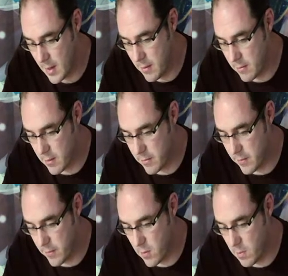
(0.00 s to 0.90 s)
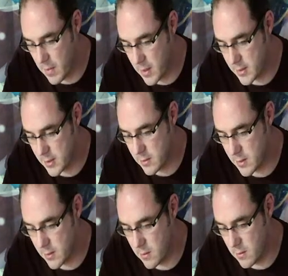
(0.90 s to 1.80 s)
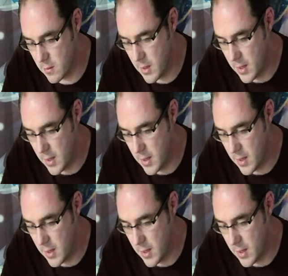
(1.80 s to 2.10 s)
For every 4+ you score,